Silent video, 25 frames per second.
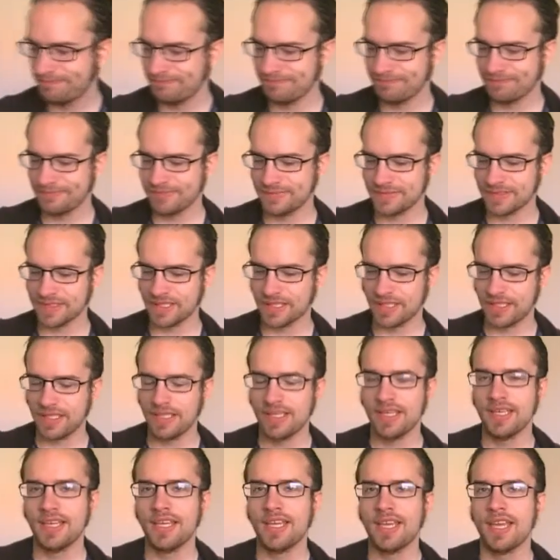
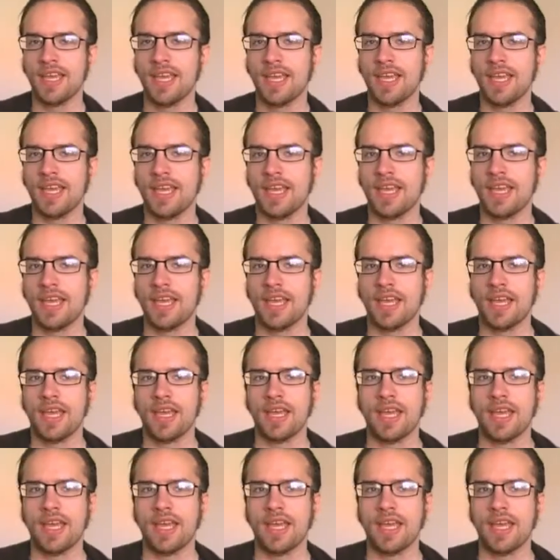Nothing is said.